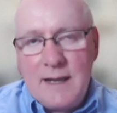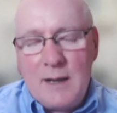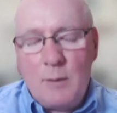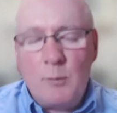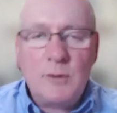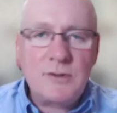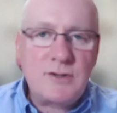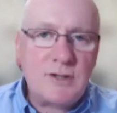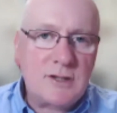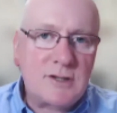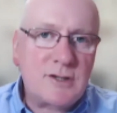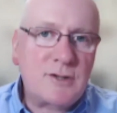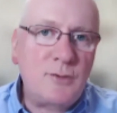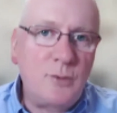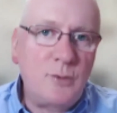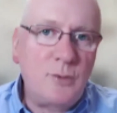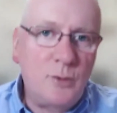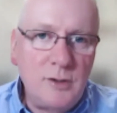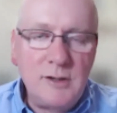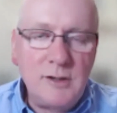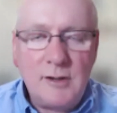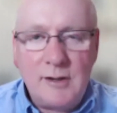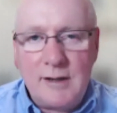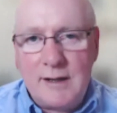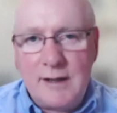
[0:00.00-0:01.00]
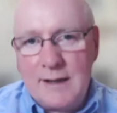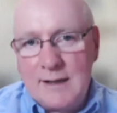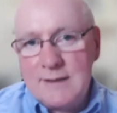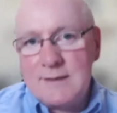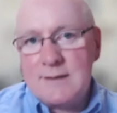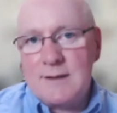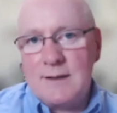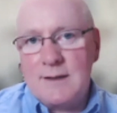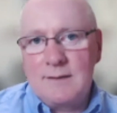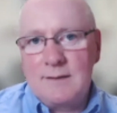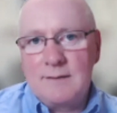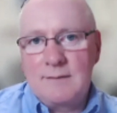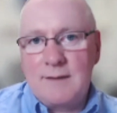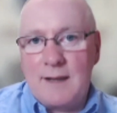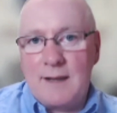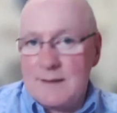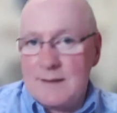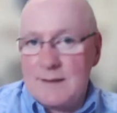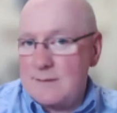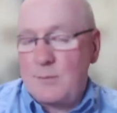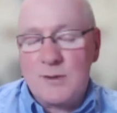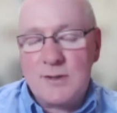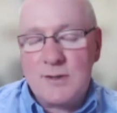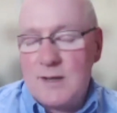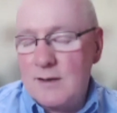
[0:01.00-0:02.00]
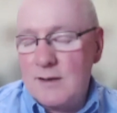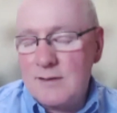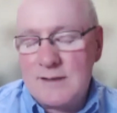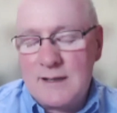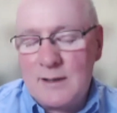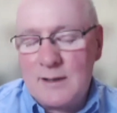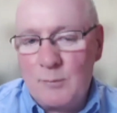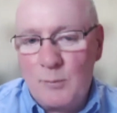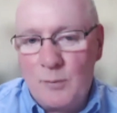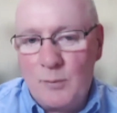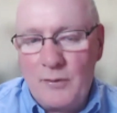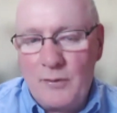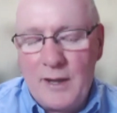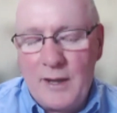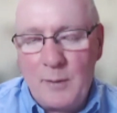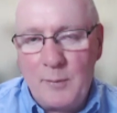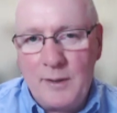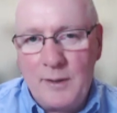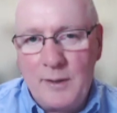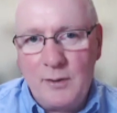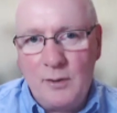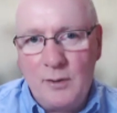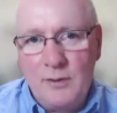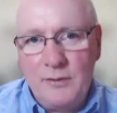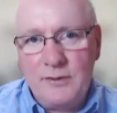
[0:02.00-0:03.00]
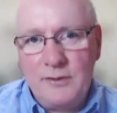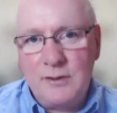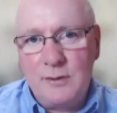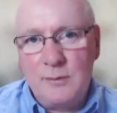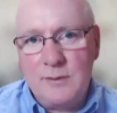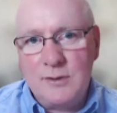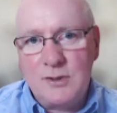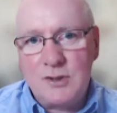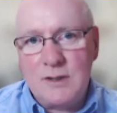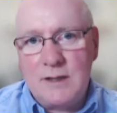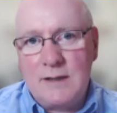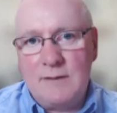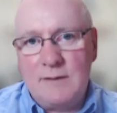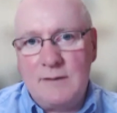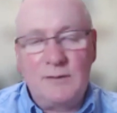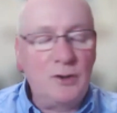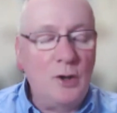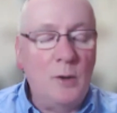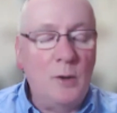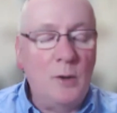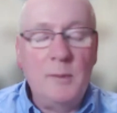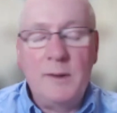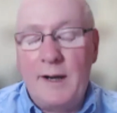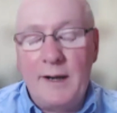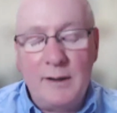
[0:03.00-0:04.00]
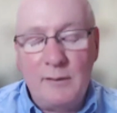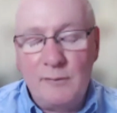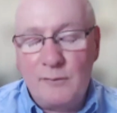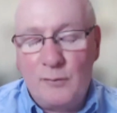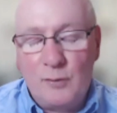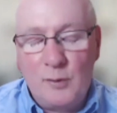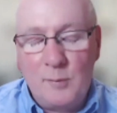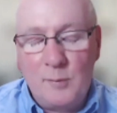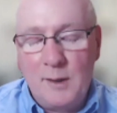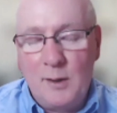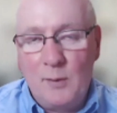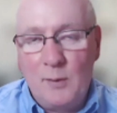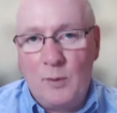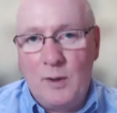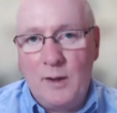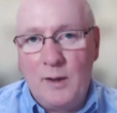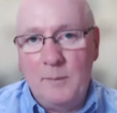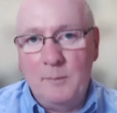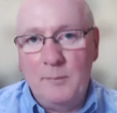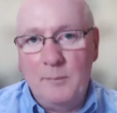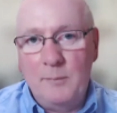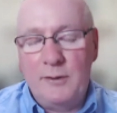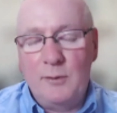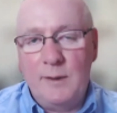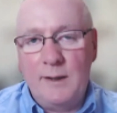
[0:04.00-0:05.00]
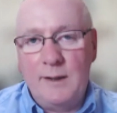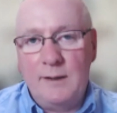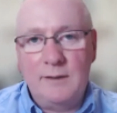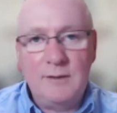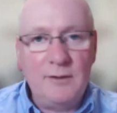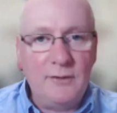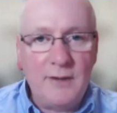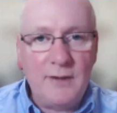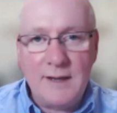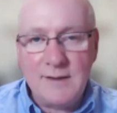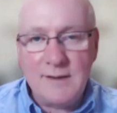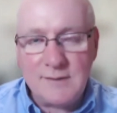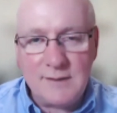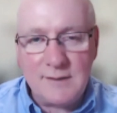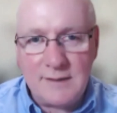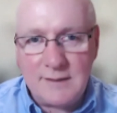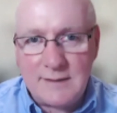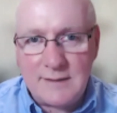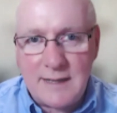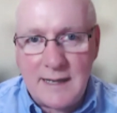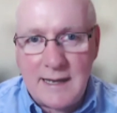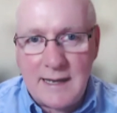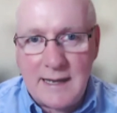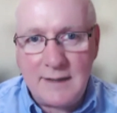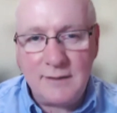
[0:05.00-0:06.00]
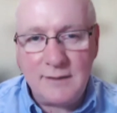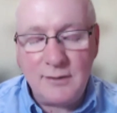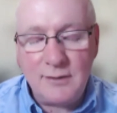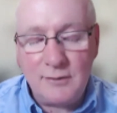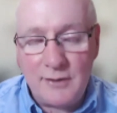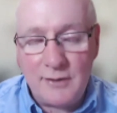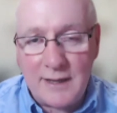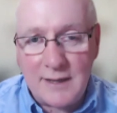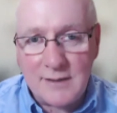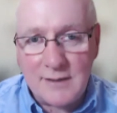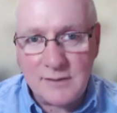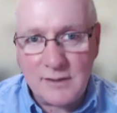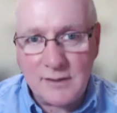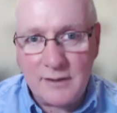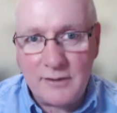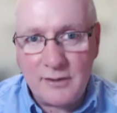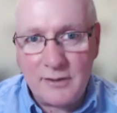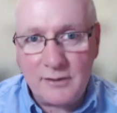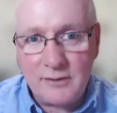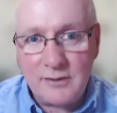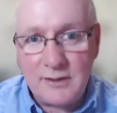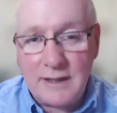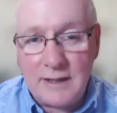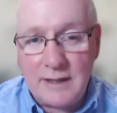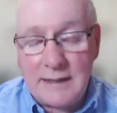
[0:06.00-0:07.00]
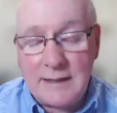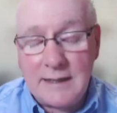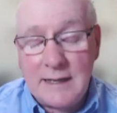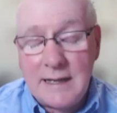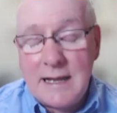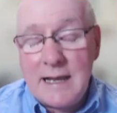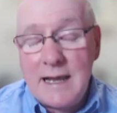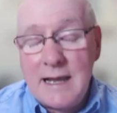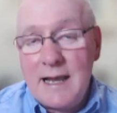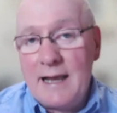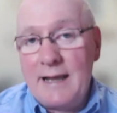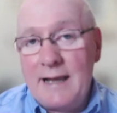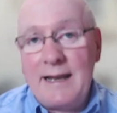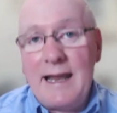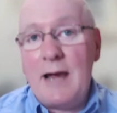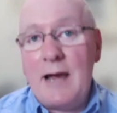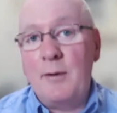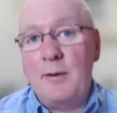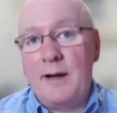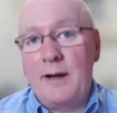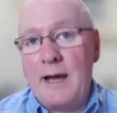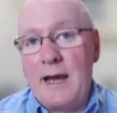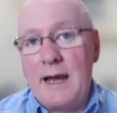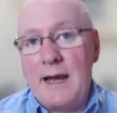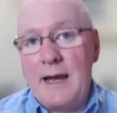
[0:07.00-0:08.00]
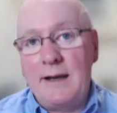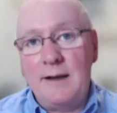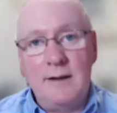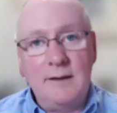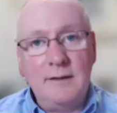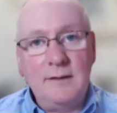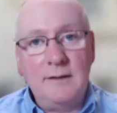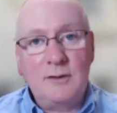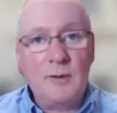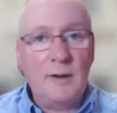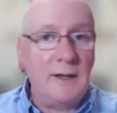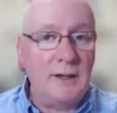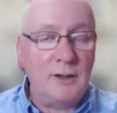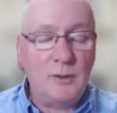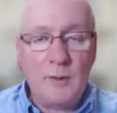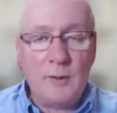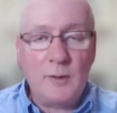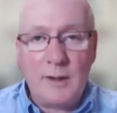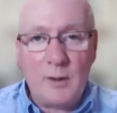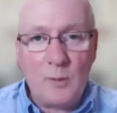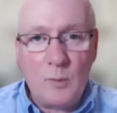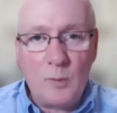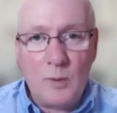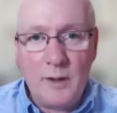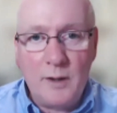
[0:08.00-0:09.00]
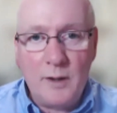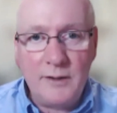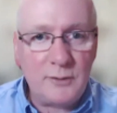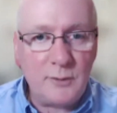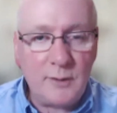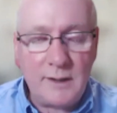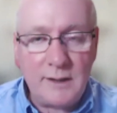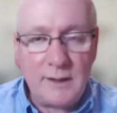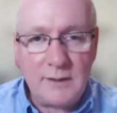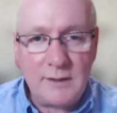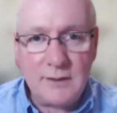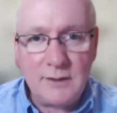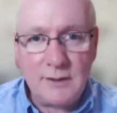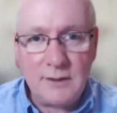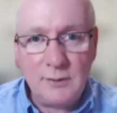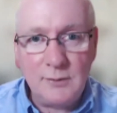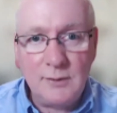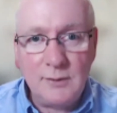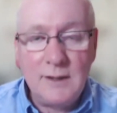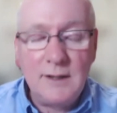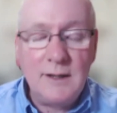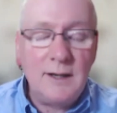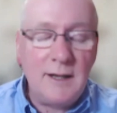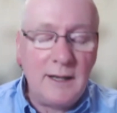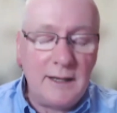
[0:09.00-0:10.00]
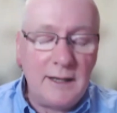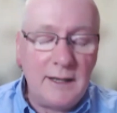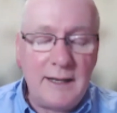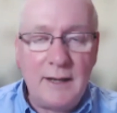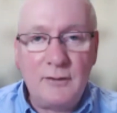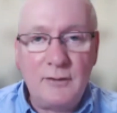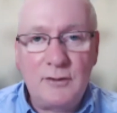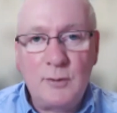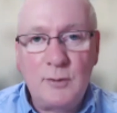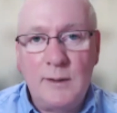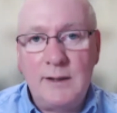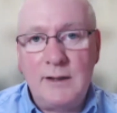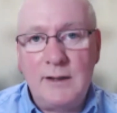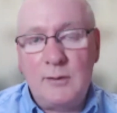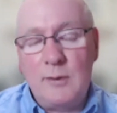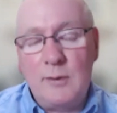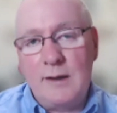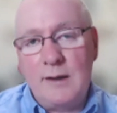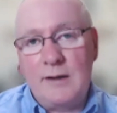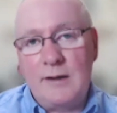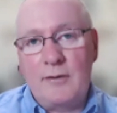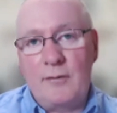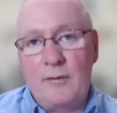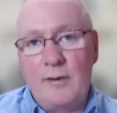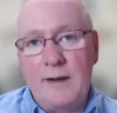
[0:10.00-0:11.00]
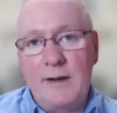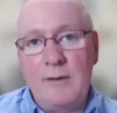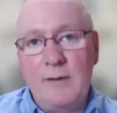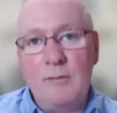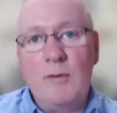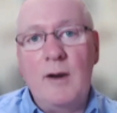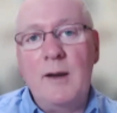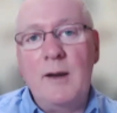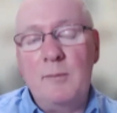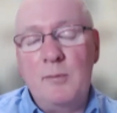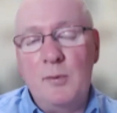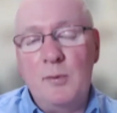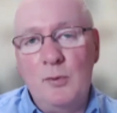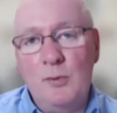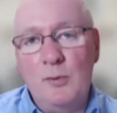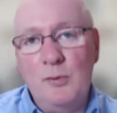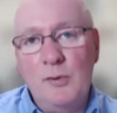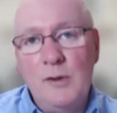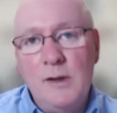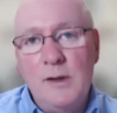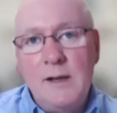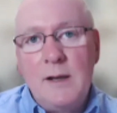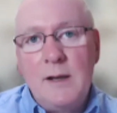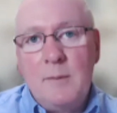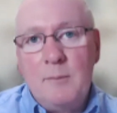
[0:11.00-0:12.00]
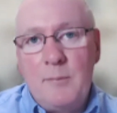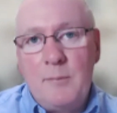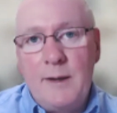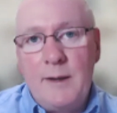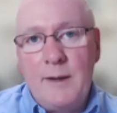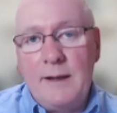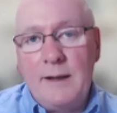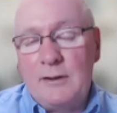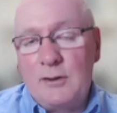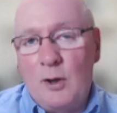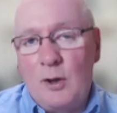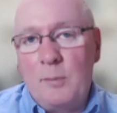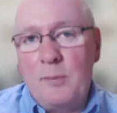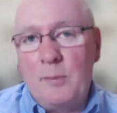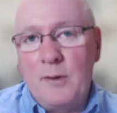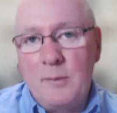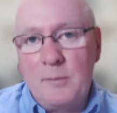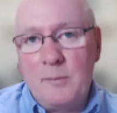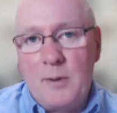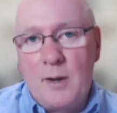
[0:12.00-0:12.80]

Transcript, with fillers: And what's extraordinary is that that's precisely what they went on to achieve, dominating Formula One between 2010, 2013, and now again in 2021, 22, and now 2023, Red Bull being top of the